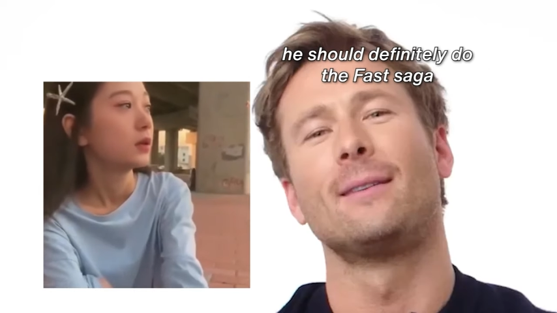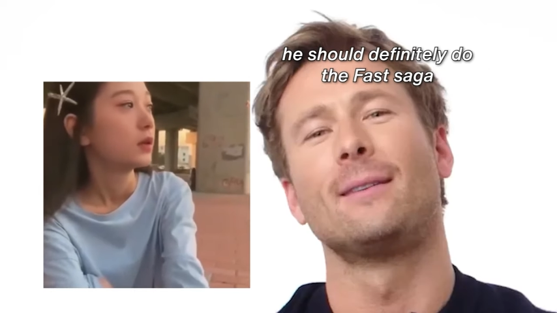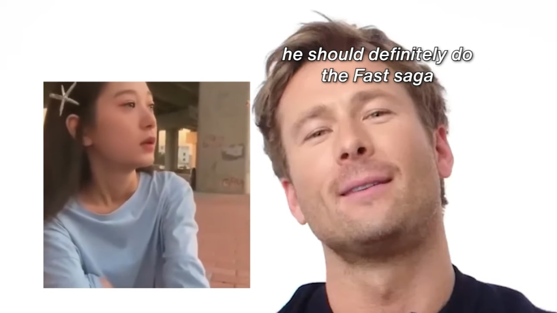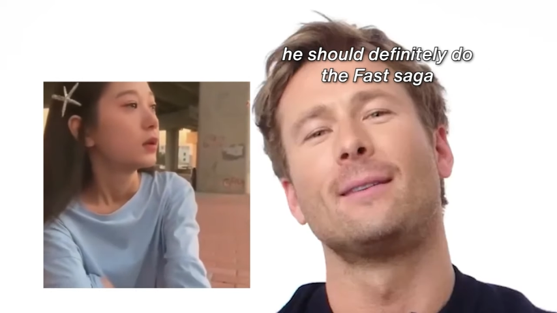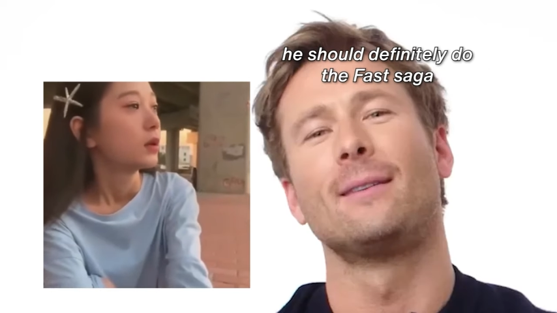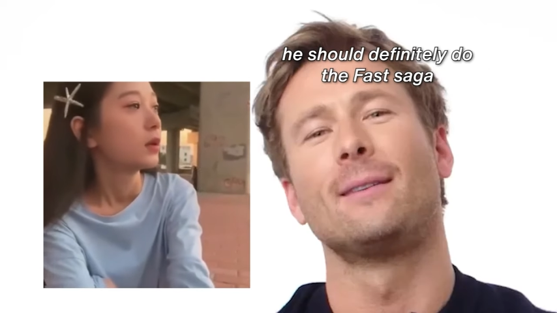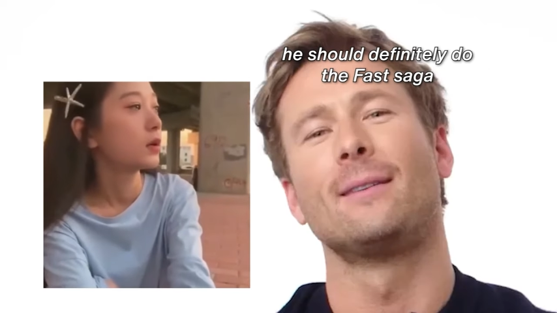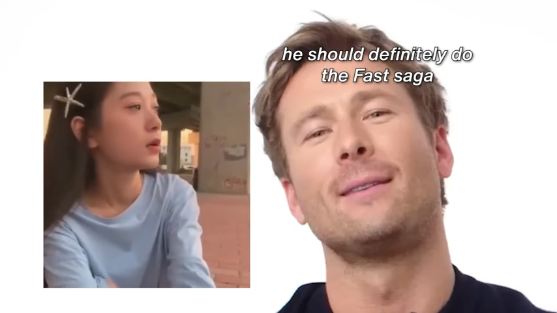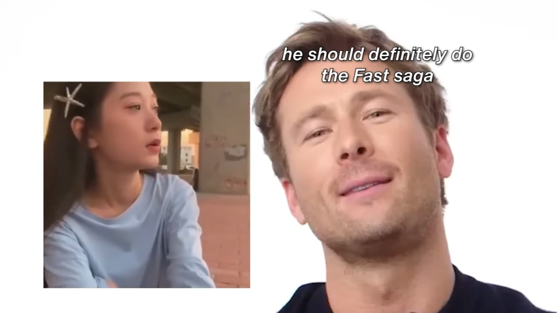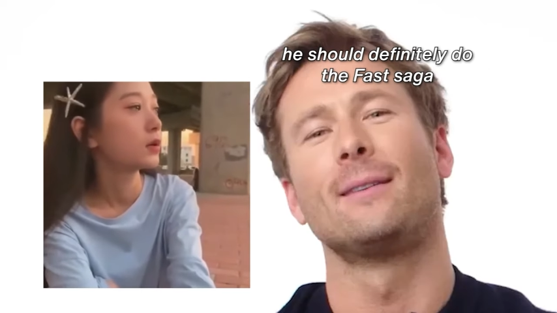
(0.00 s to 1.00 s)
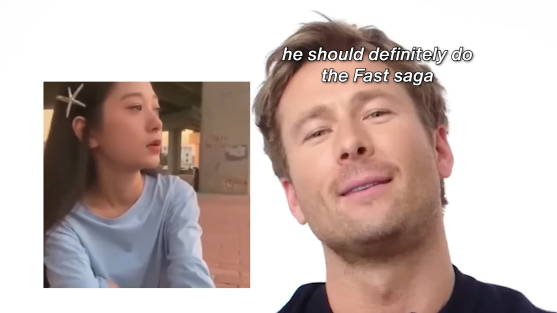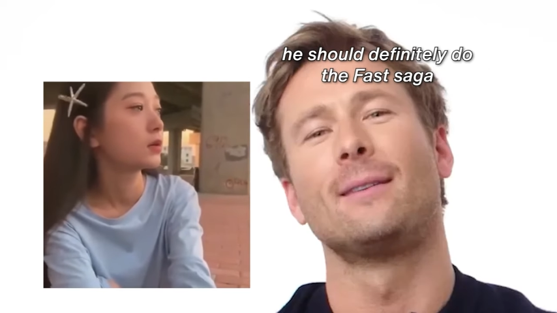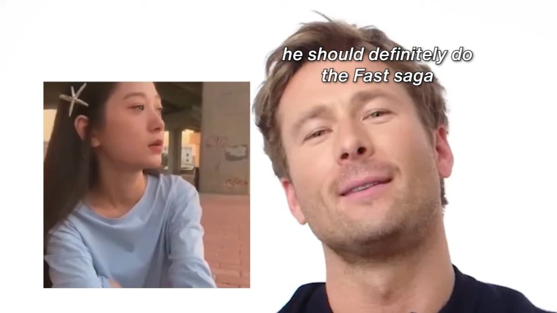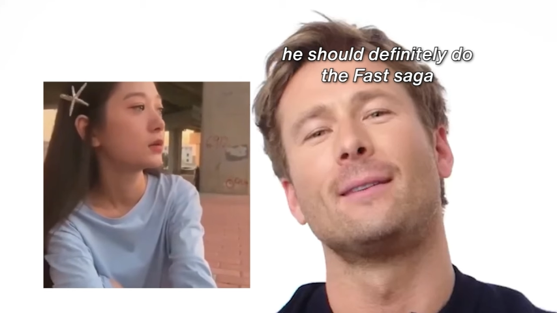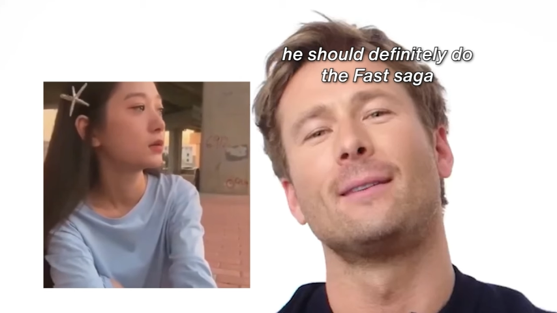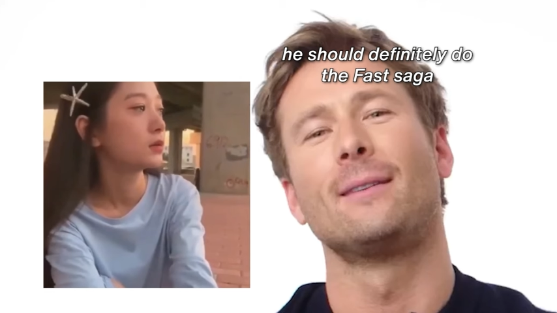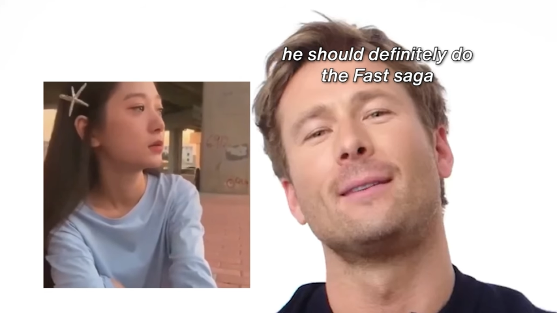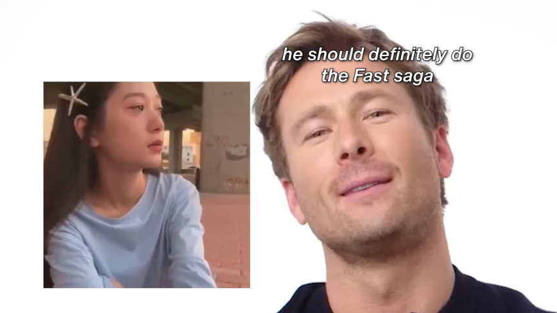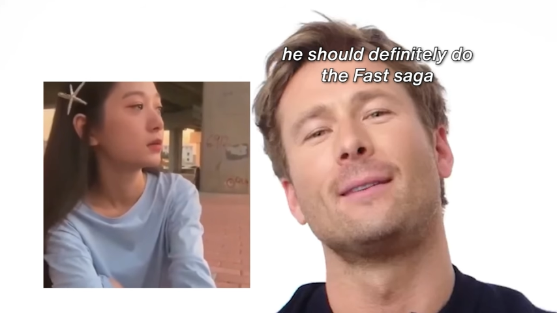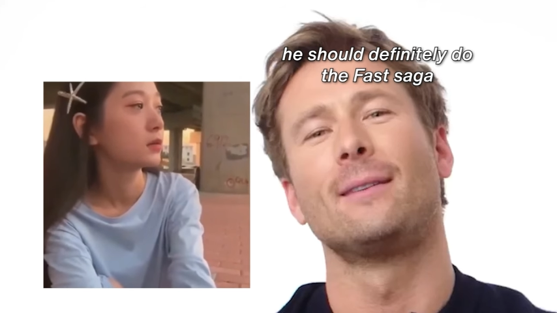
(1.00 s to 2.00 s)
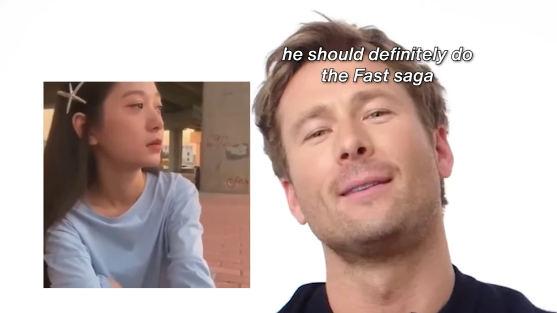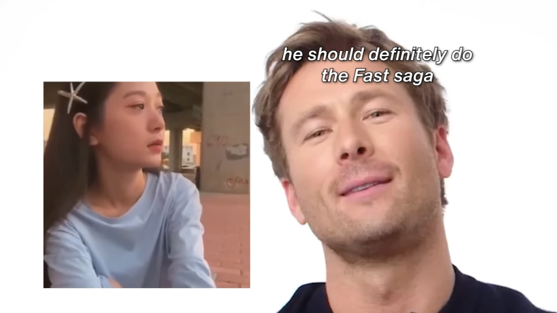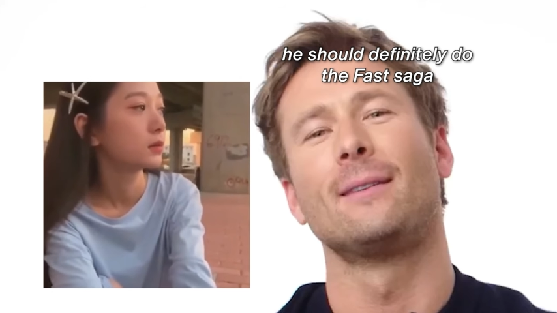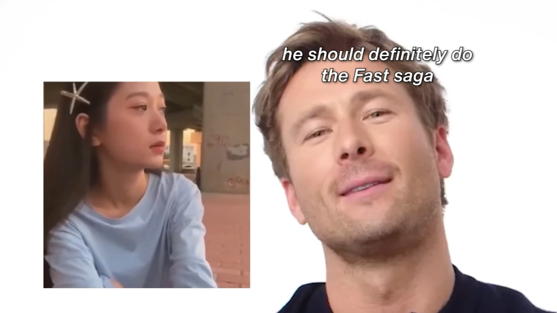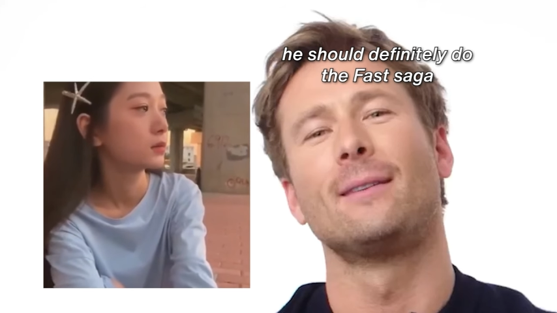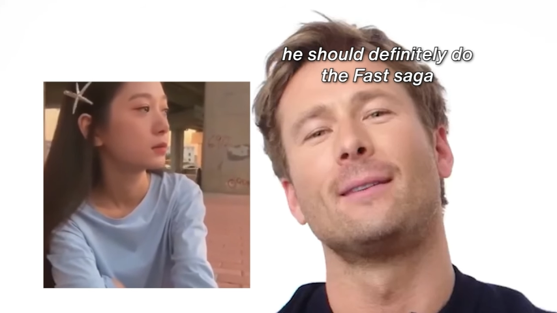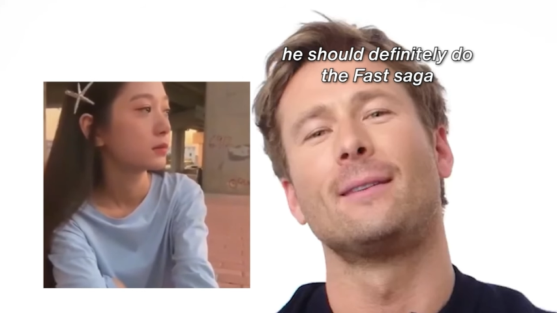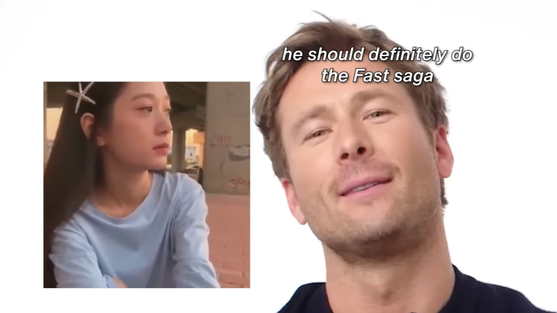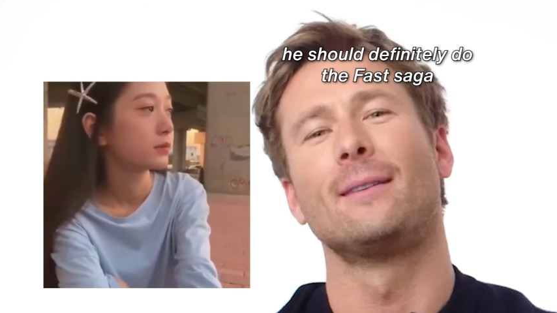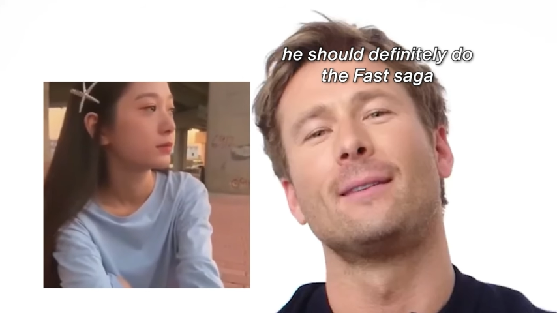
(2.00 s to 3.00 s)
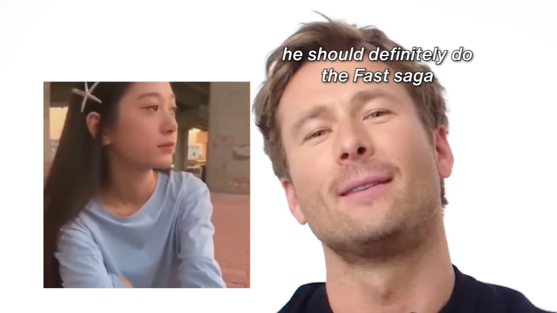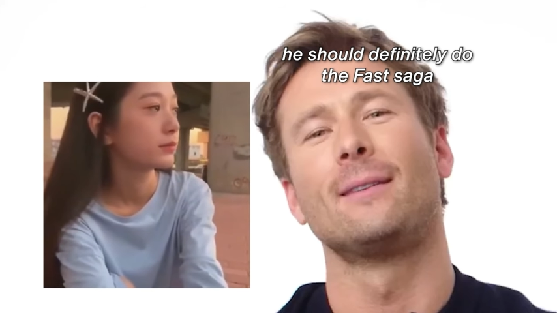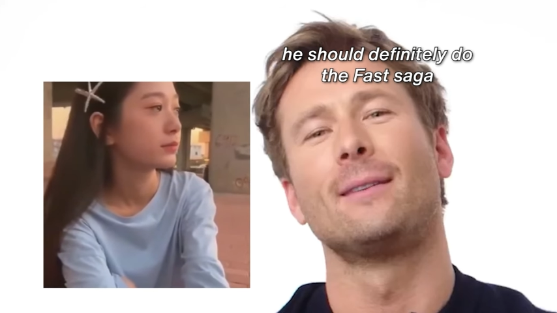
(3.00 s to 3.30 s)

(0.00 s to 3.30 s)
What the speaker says: [no speech]